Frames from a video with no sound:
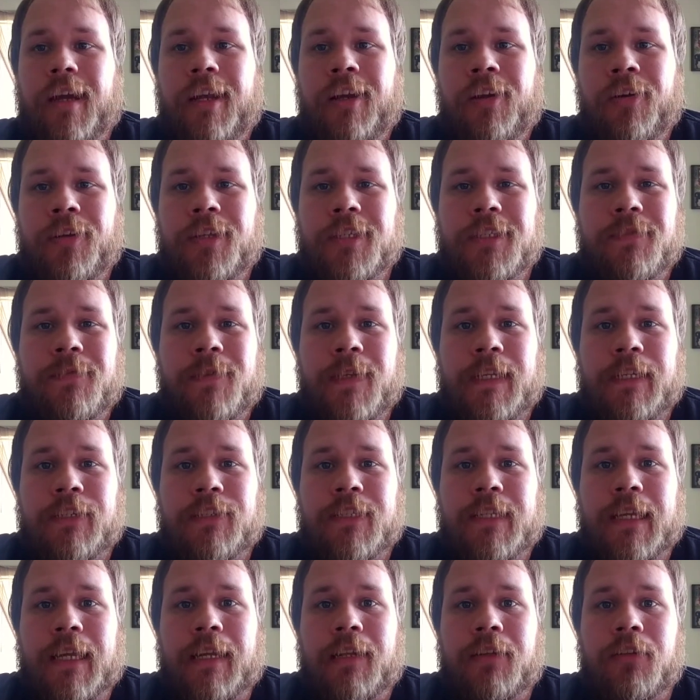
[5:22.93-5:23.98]
I know this video
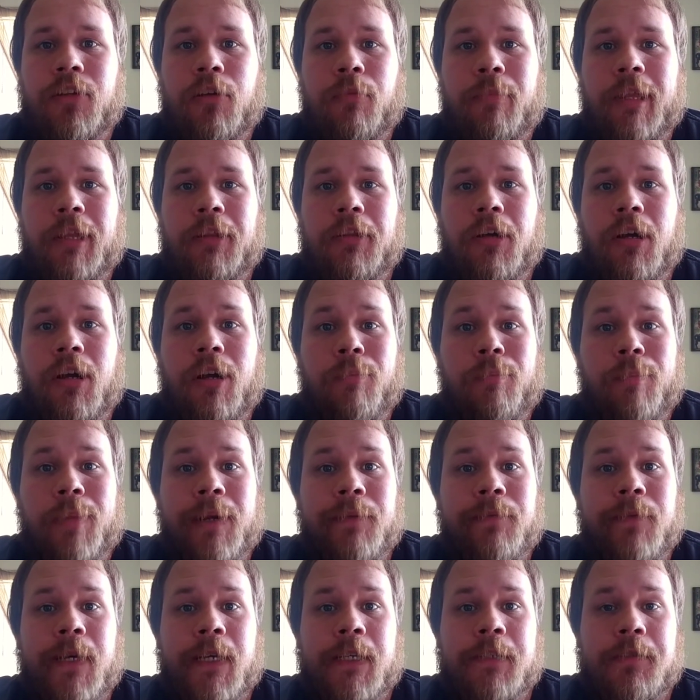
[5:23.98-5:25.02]
is getting a little bit long, but
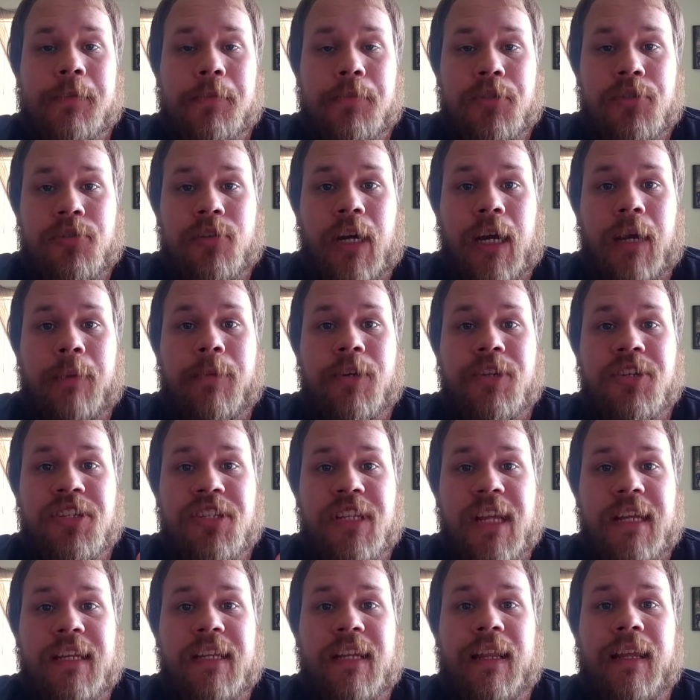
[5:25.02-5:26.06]
if you're a subscriber,
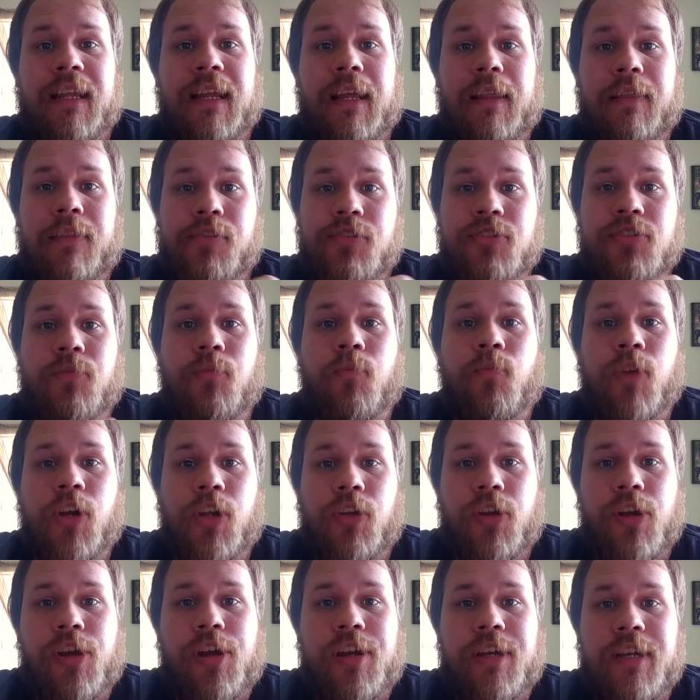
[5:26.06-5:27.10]
stay to the end. There's some
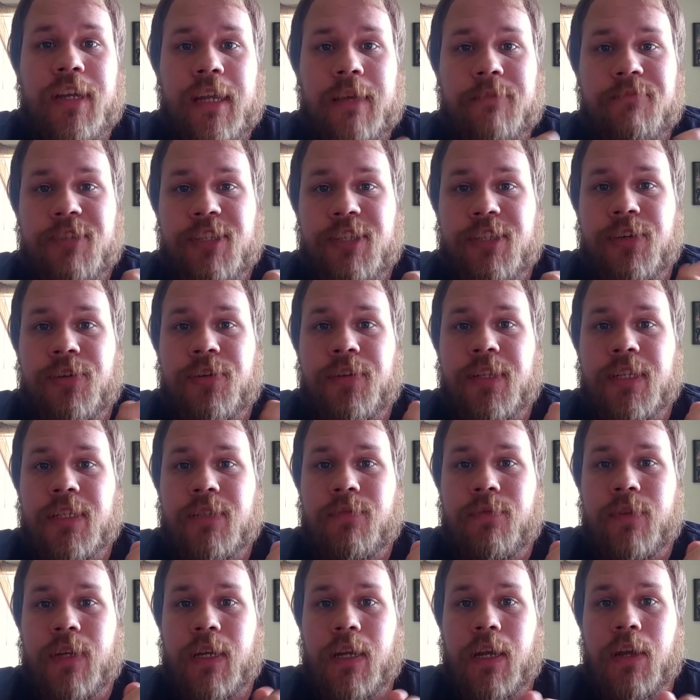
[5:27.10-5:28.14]
really good tips still in this
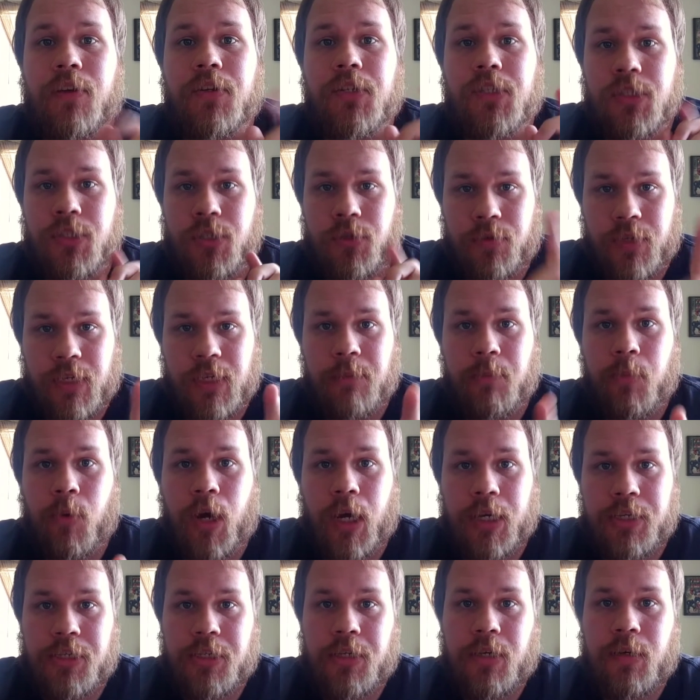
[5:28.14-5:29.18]
video, so keep
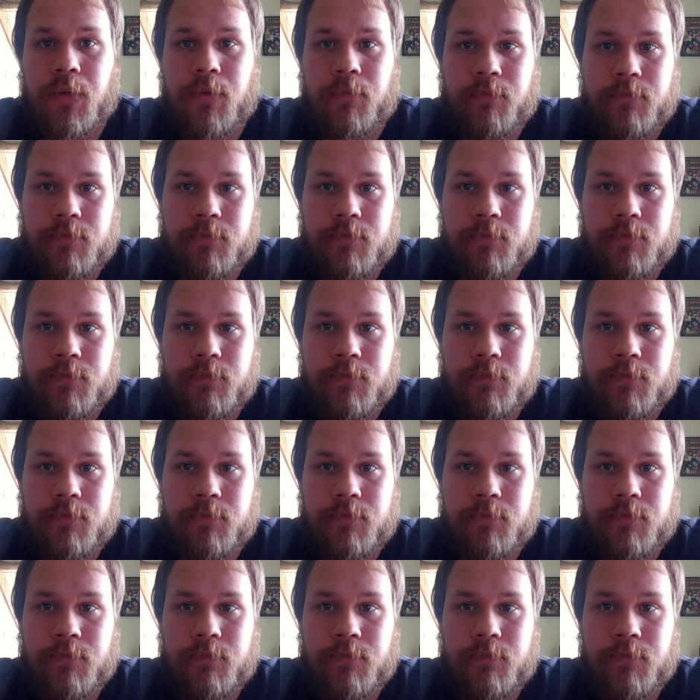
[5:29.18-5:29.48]
watching.